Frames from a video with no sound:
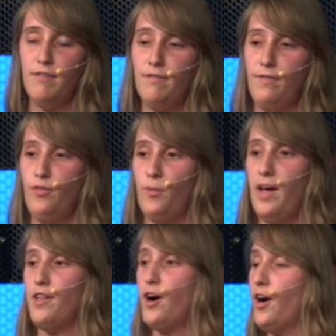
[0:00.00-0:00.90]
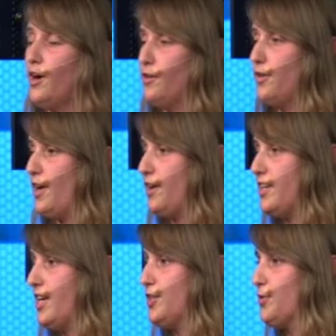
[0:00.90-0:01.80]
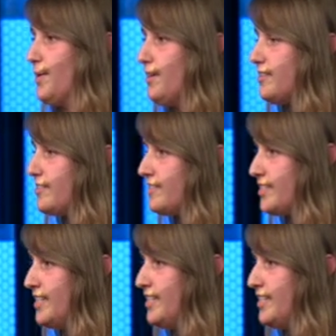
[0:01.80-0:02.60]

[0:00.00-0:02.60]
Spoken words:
of the way that our alerting architecture works.